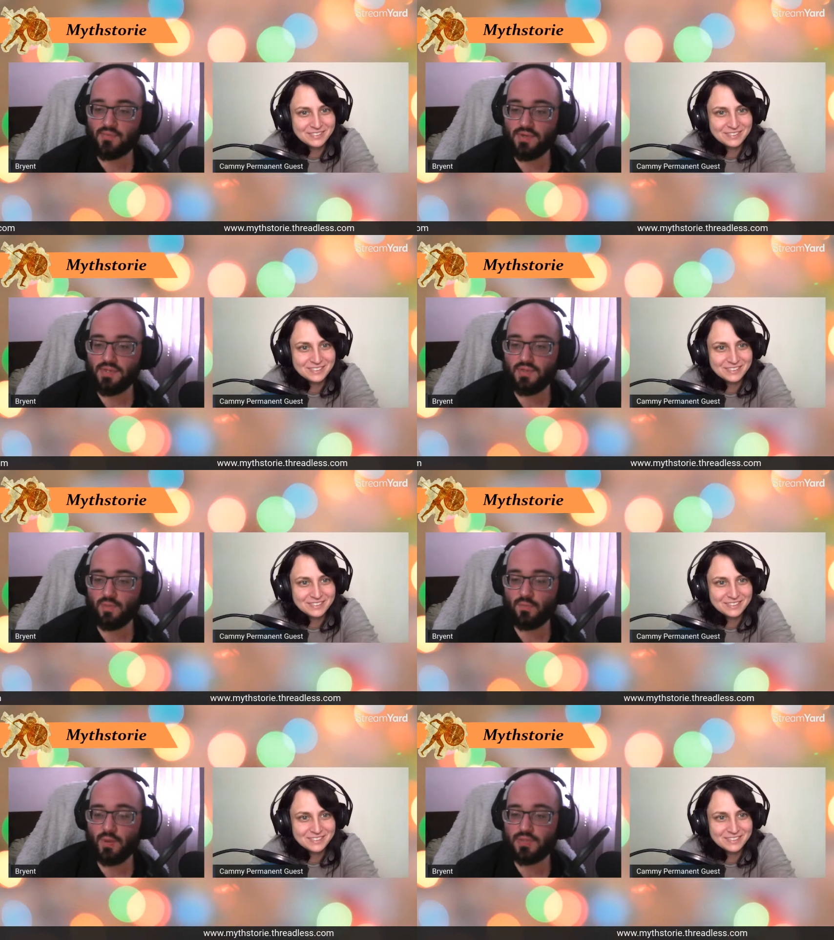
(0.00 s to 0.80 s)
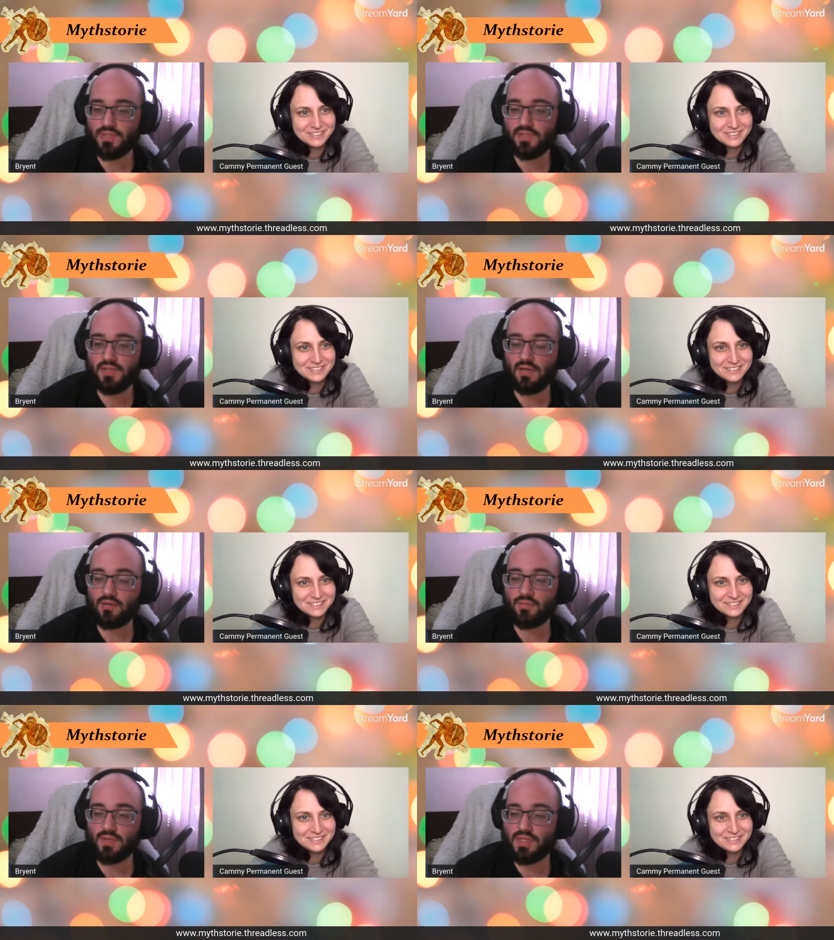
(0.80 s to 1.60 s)
Speaker 1: from when this will post.
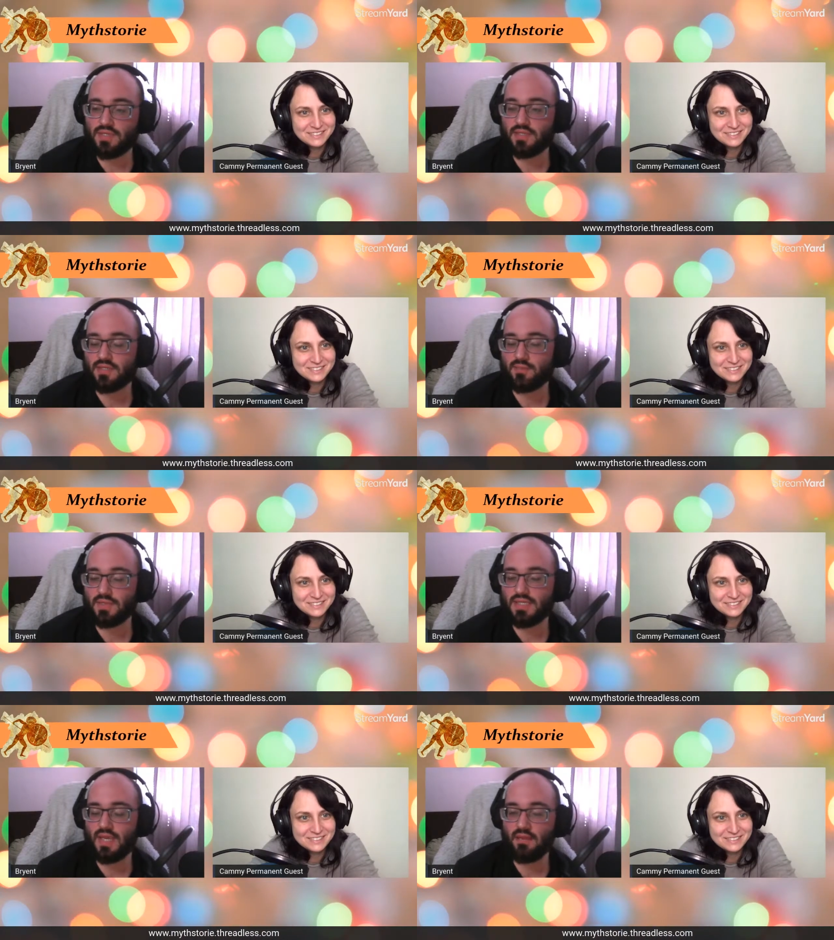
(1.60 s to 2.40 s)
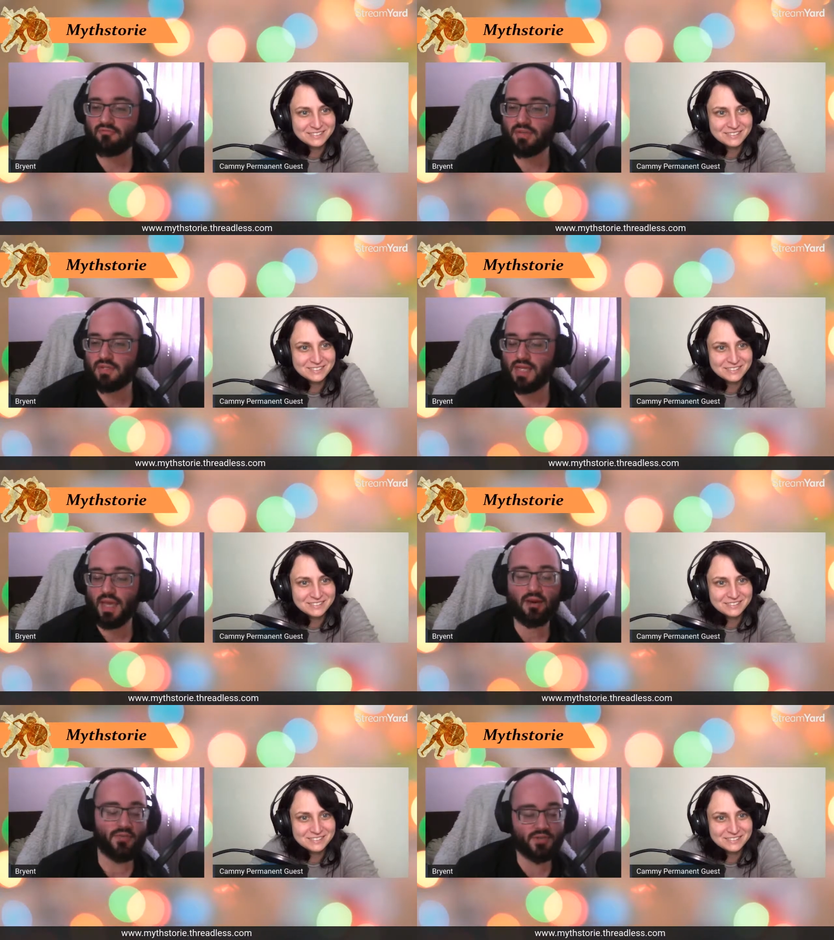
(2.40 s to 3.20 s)
So please be safe and take
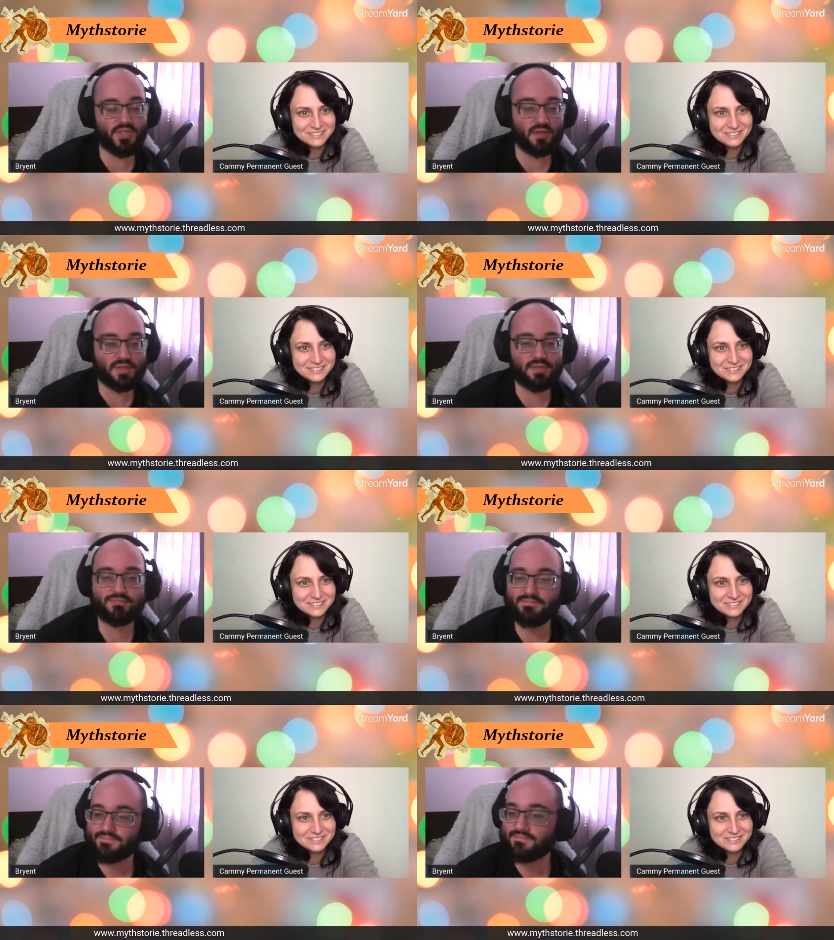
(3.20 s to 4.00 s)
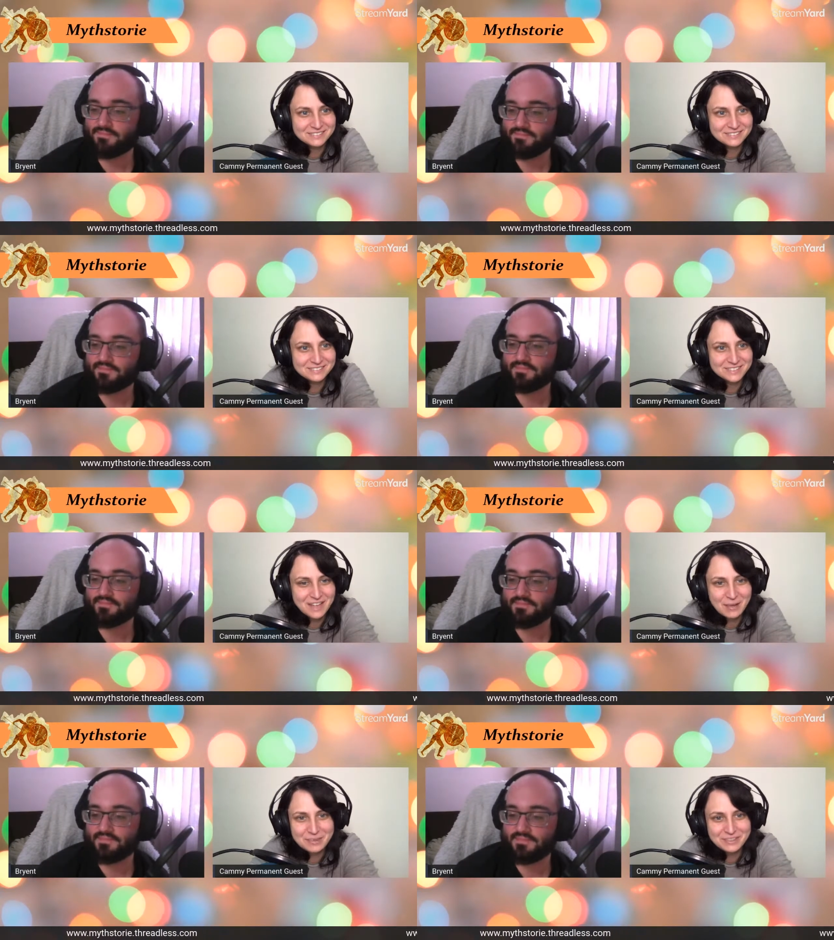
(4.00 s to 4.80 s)
care of yourselves.
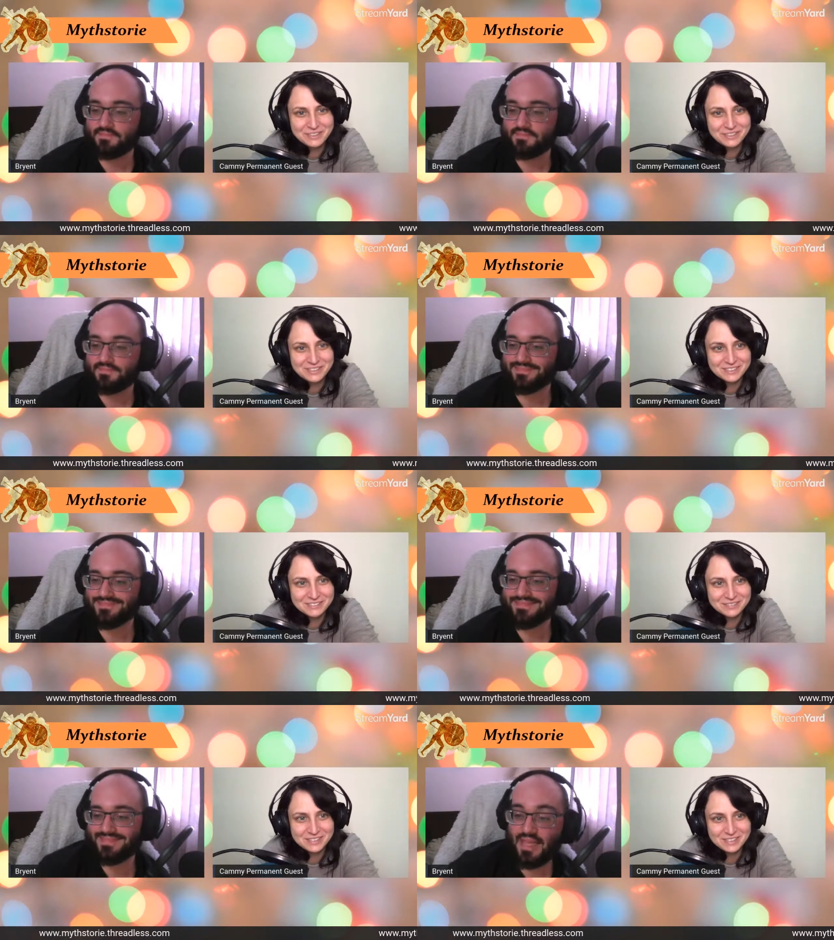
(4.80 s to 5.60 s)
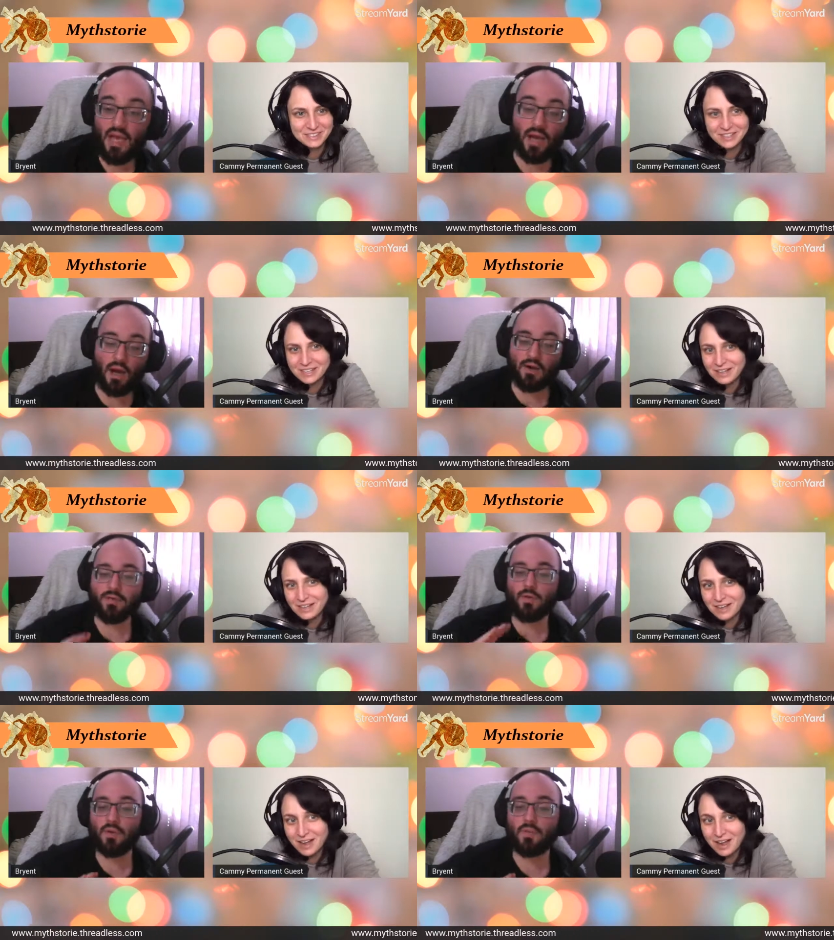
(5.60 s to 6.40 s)
Speaker 2: Happy New Year.
Speaker 1: All right,
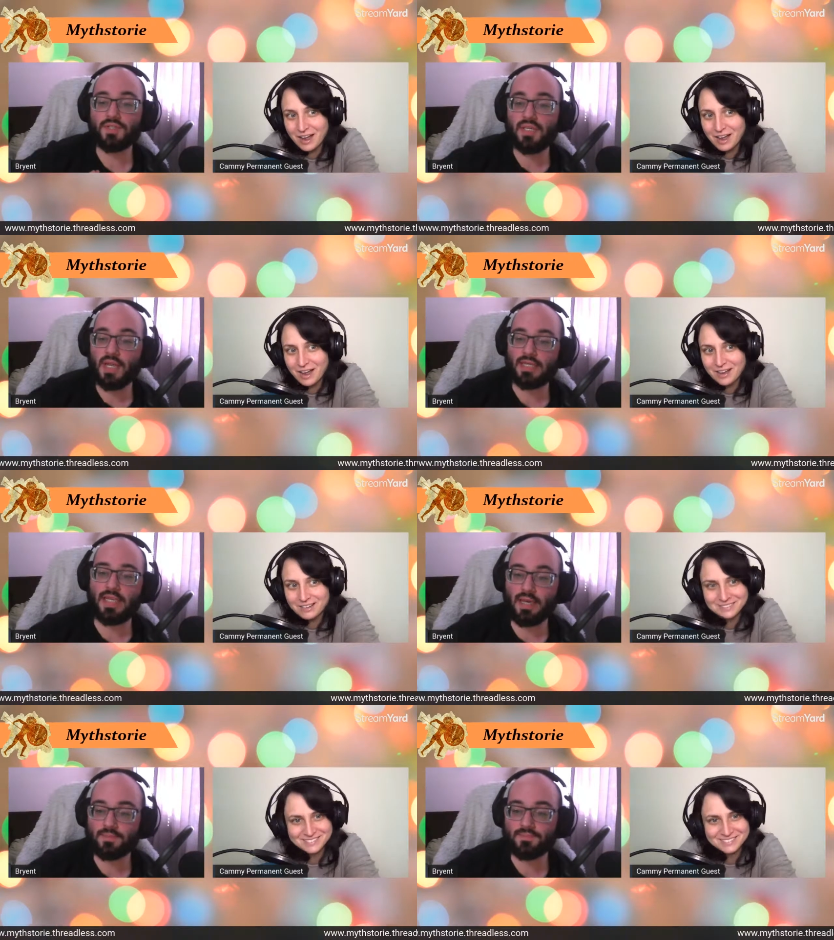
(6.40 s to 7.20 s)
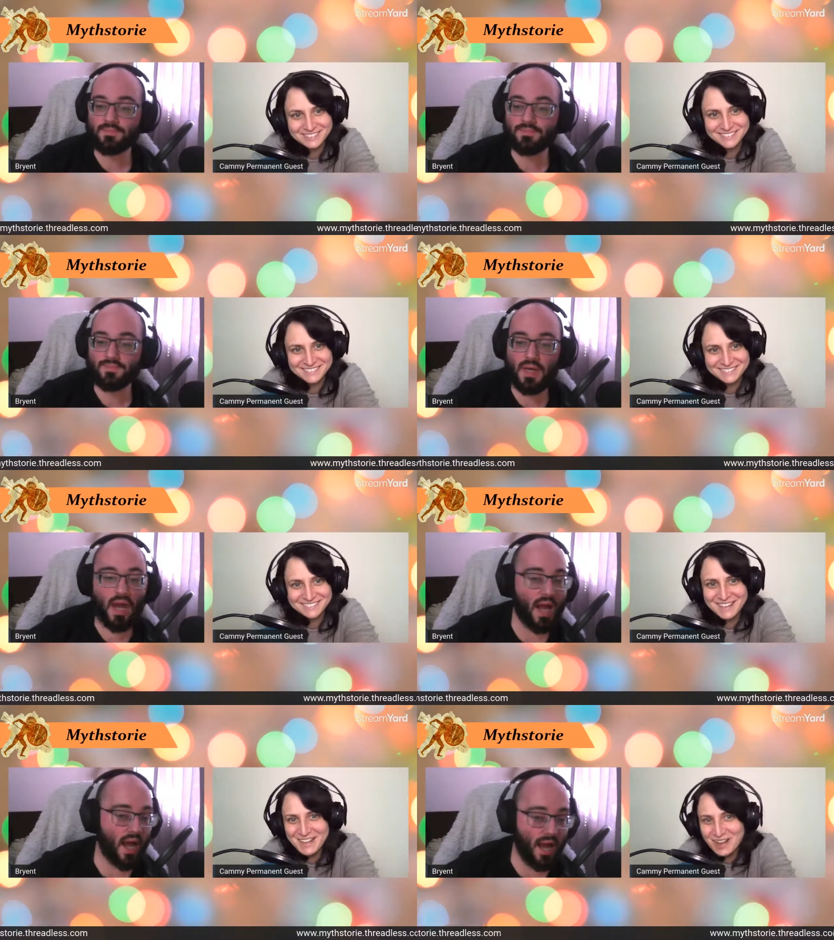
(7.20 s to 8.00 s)
everyone. We'll see you next time.
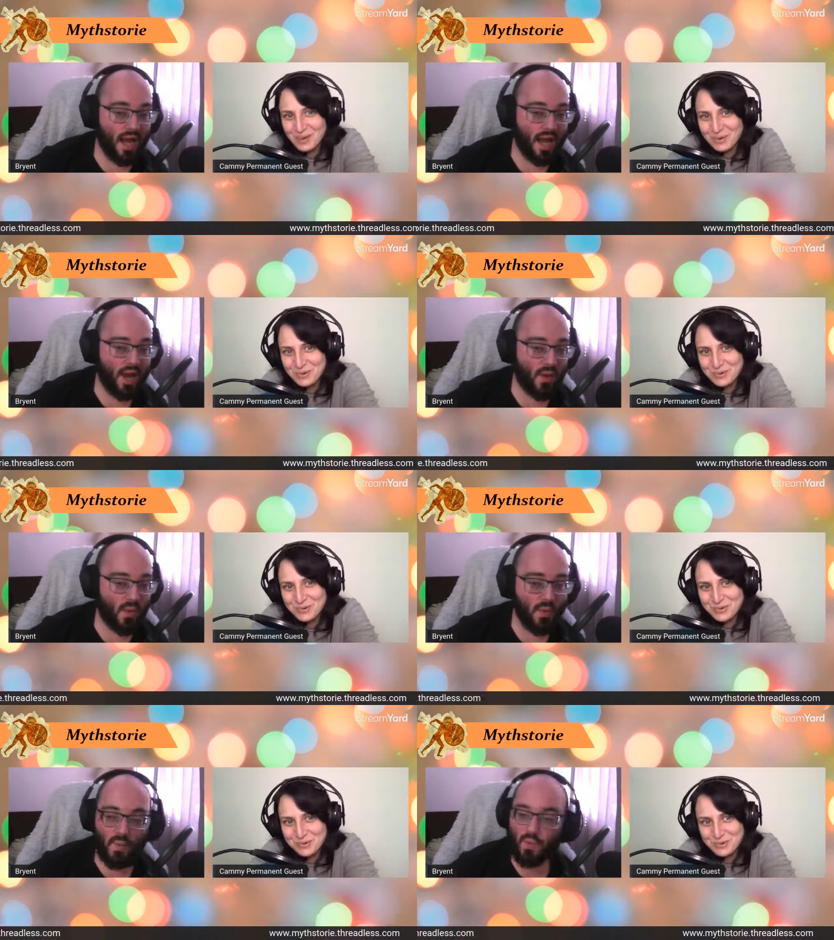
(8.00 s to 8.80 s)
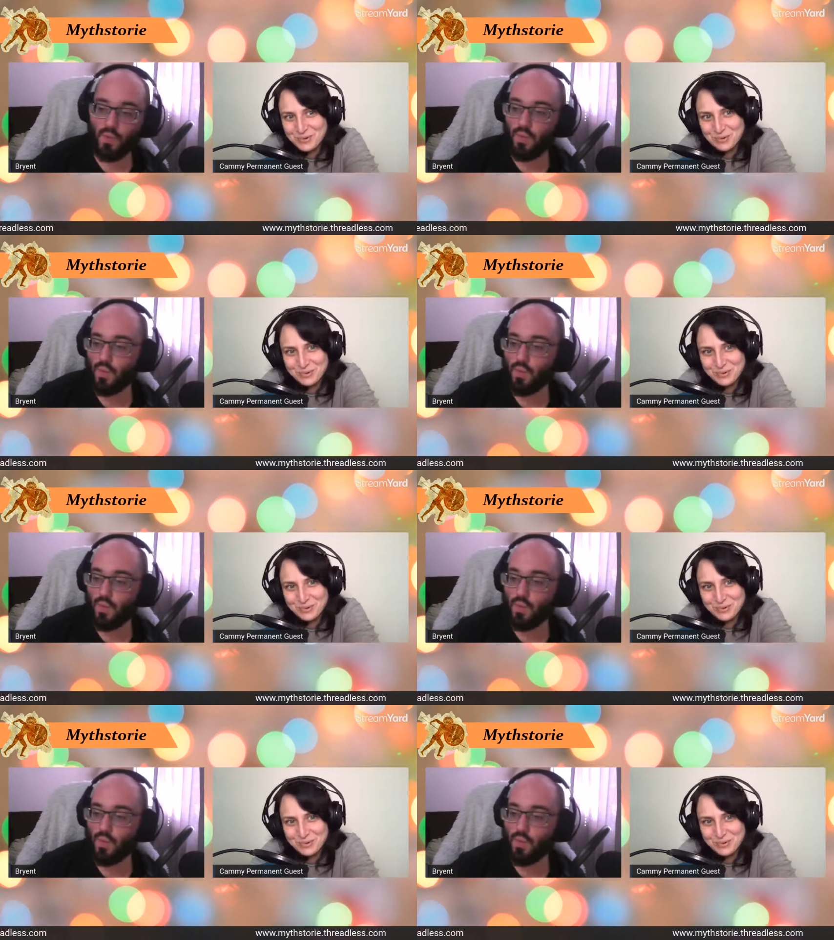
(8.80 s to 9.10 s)
oh.